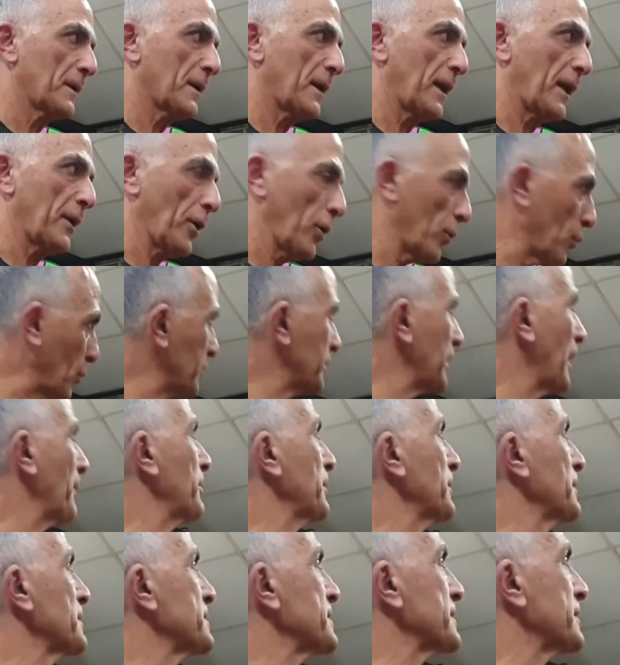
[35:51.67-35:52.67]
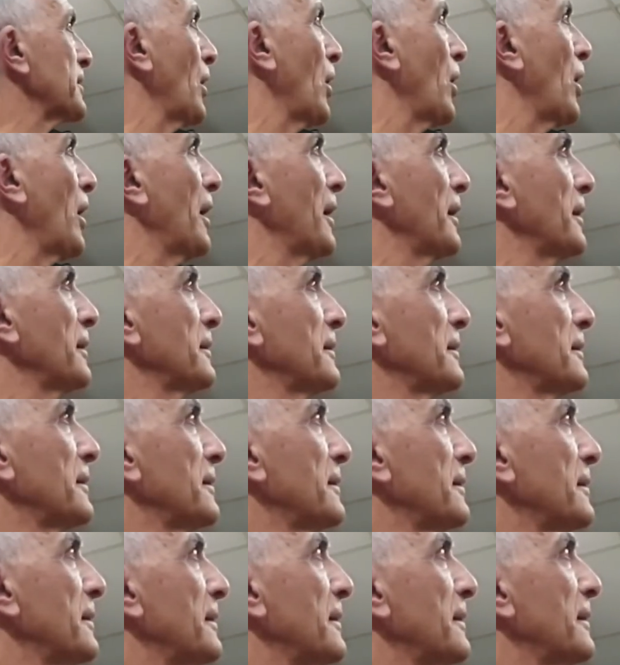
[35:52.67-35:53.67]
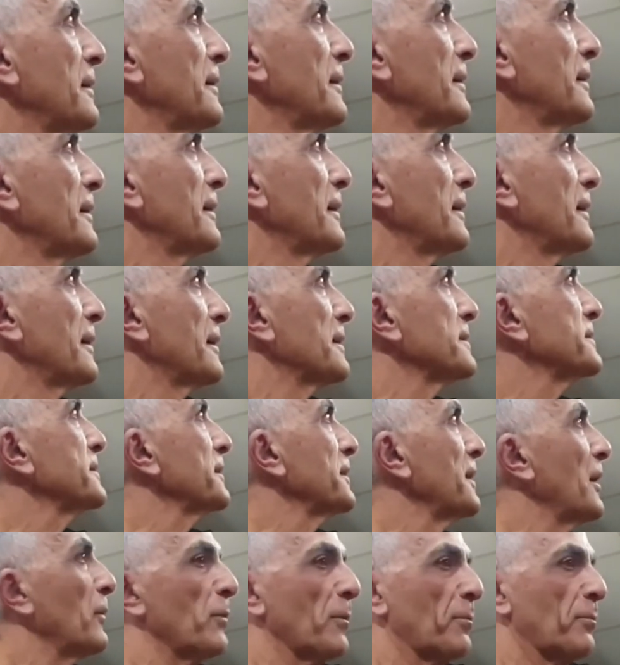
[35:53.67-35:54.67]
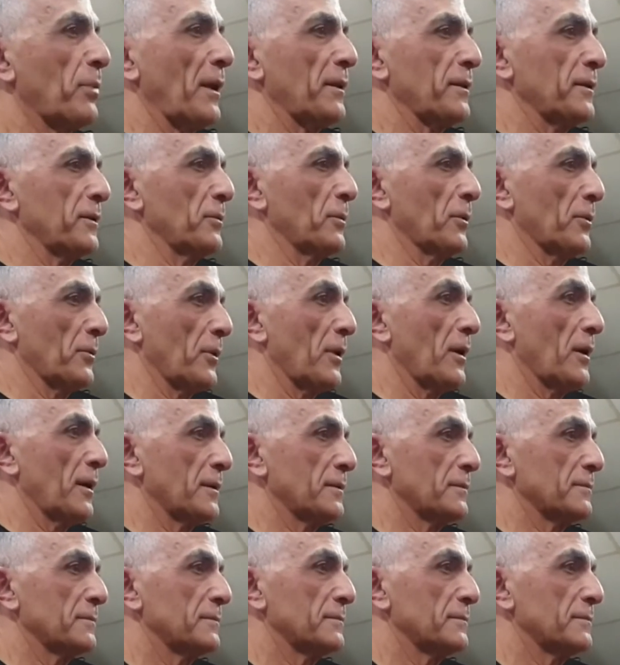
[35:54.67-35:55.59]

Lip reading: And I looked up in the sky. I said, you know what, brother, you were right.